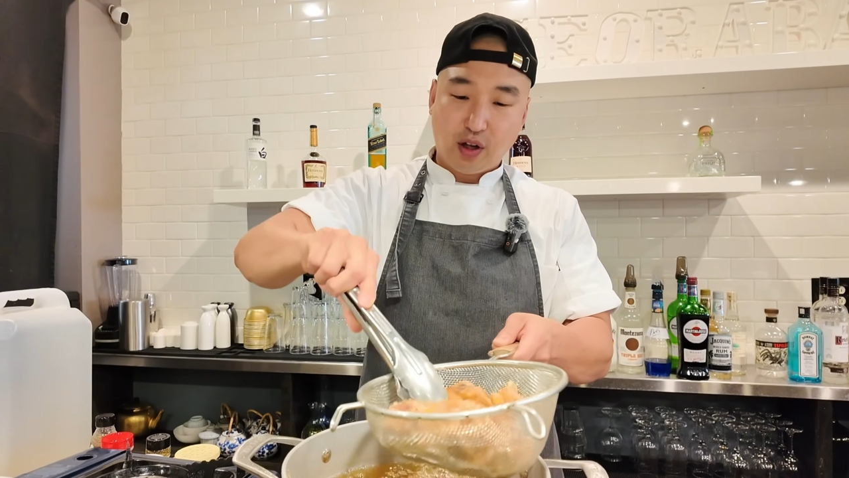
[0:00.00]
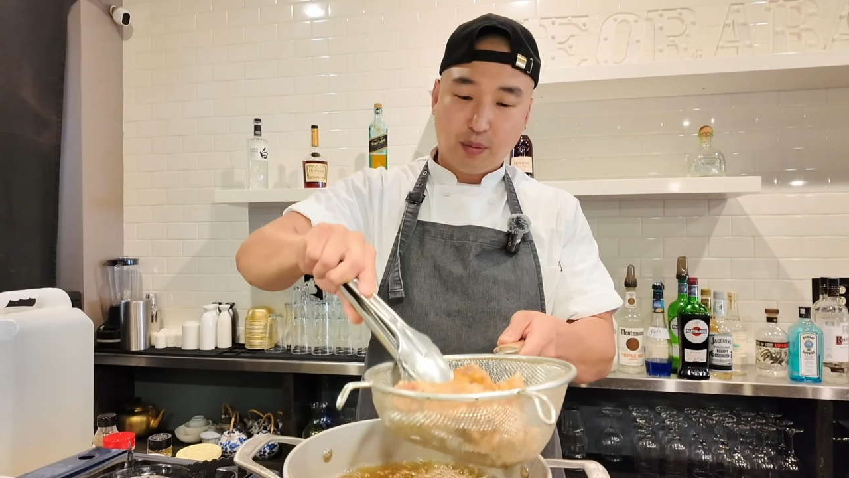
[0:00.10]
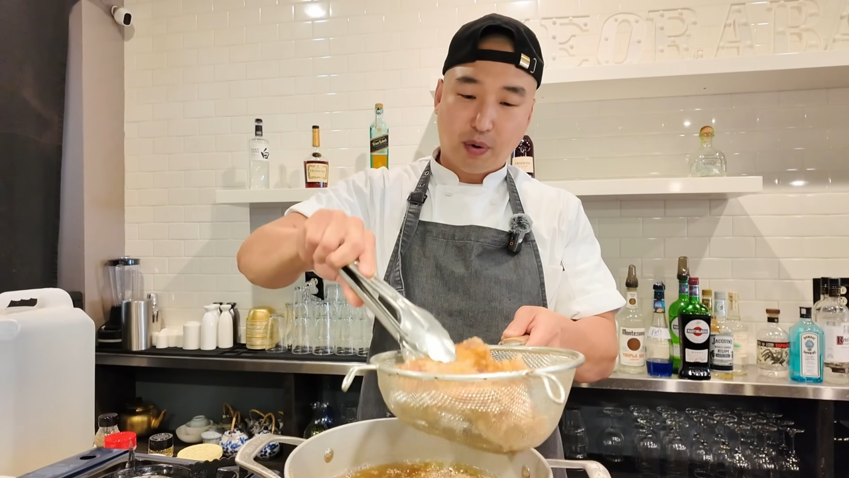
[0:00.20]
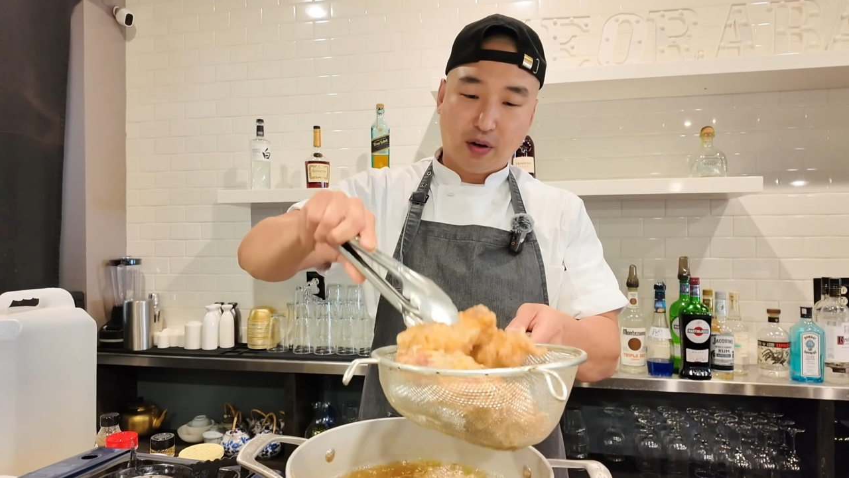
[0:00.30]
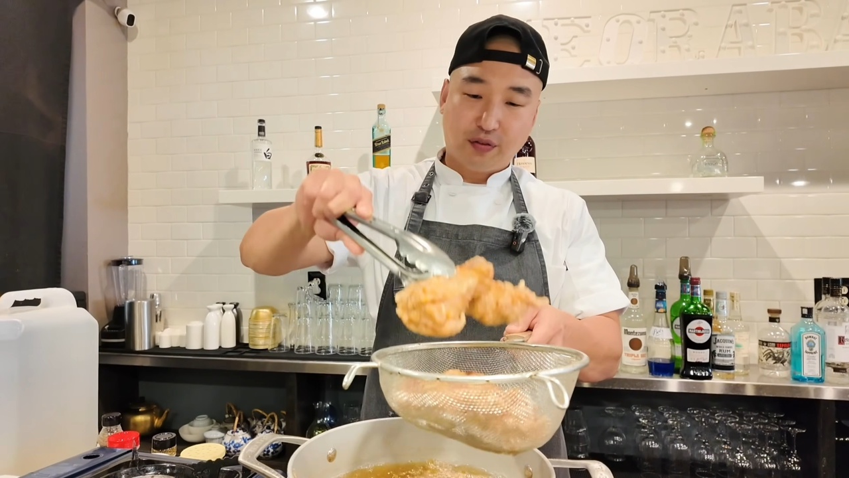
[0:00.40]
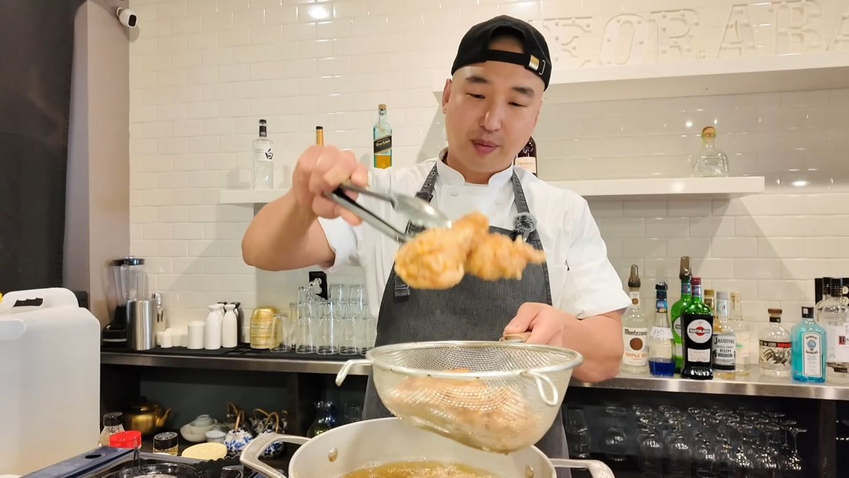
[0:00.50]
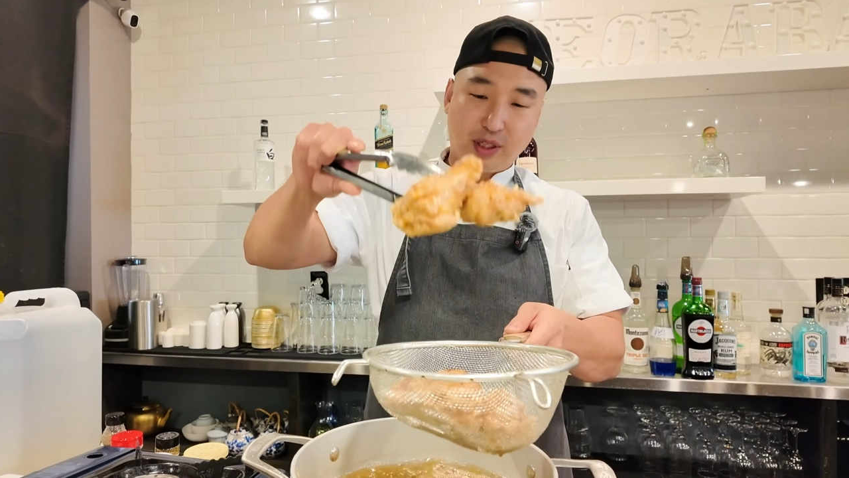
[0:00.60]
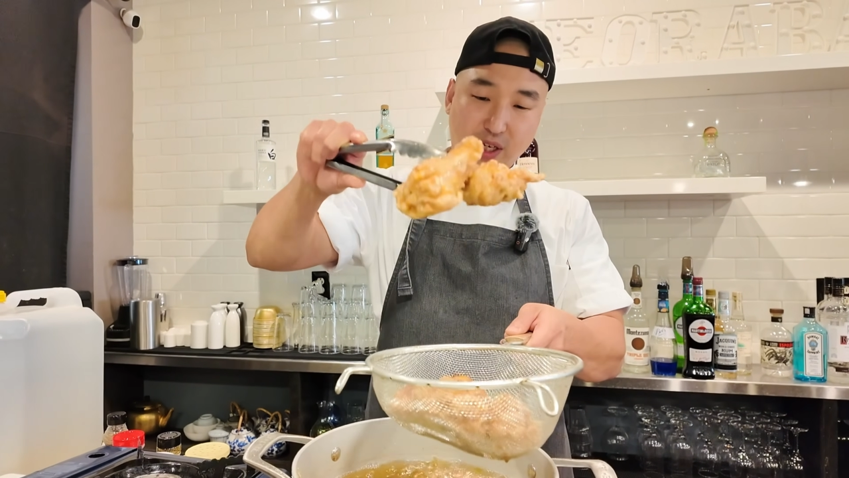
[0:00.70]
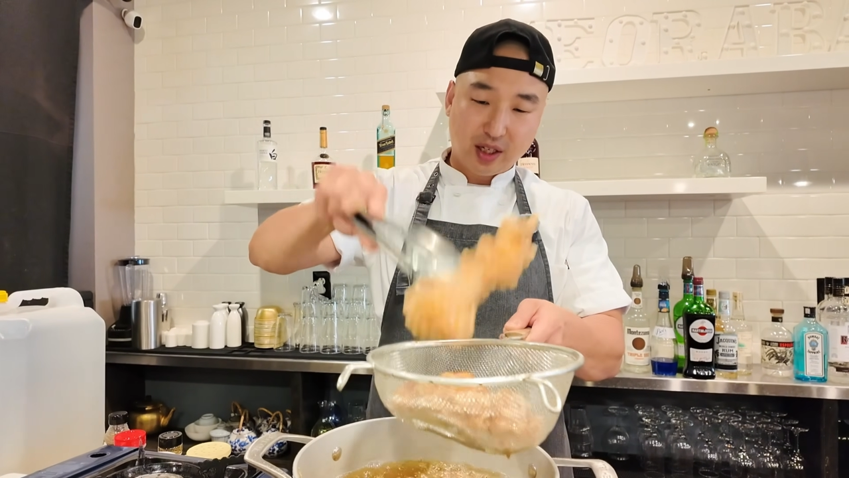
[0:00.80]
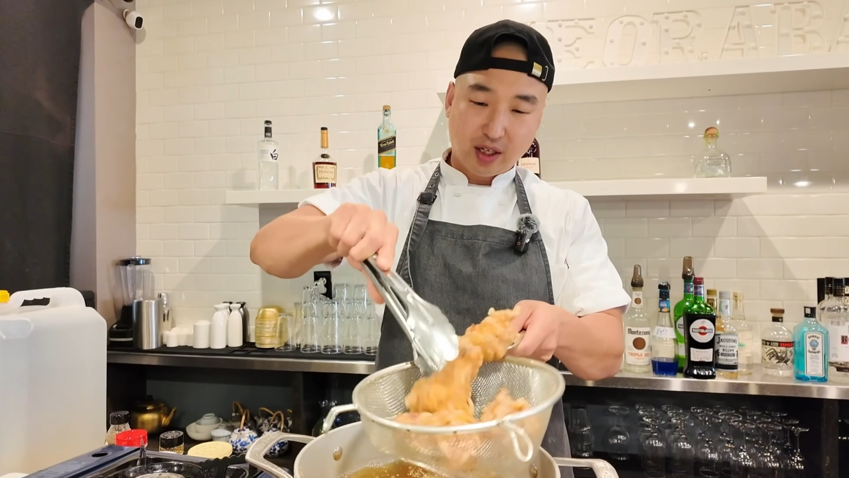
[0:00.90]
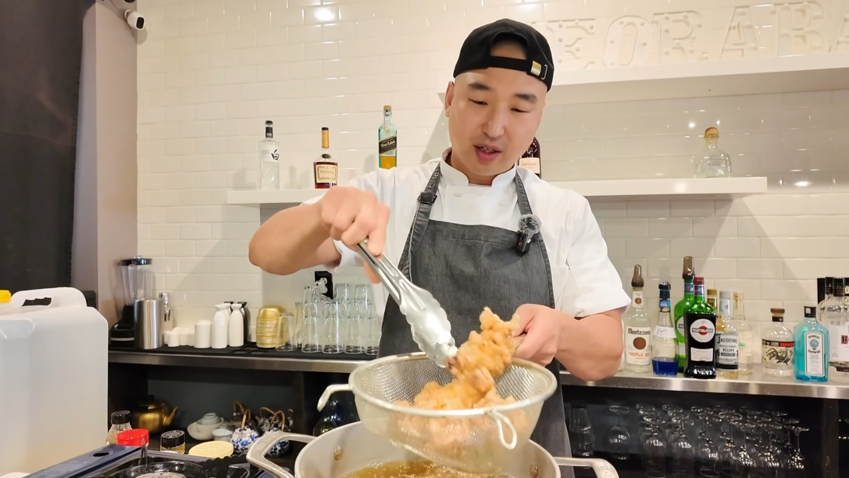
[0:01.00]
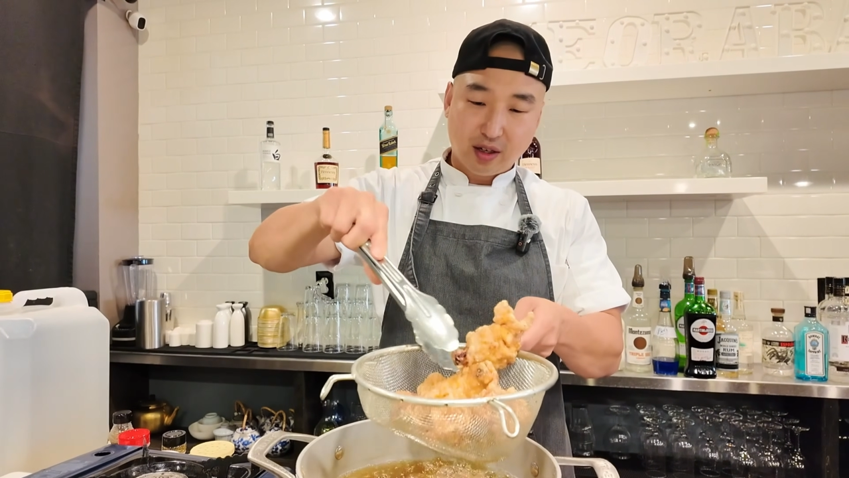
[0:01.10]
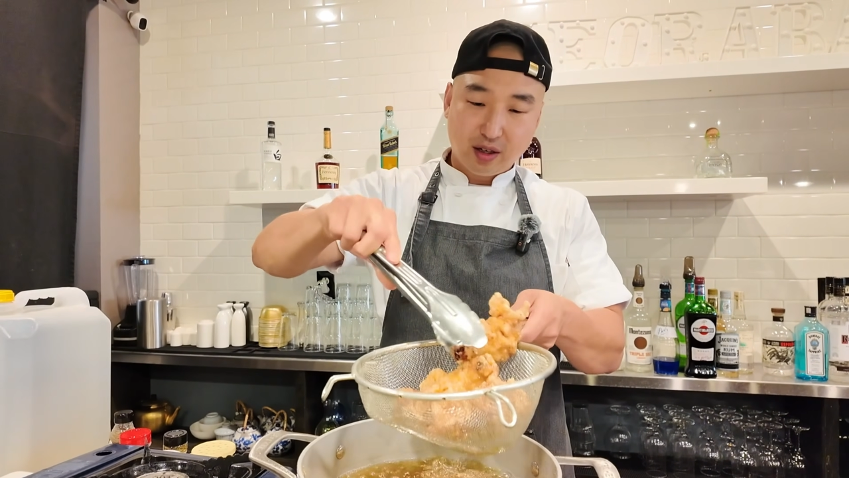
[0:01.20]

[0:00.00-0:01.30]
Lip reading: apart from each other.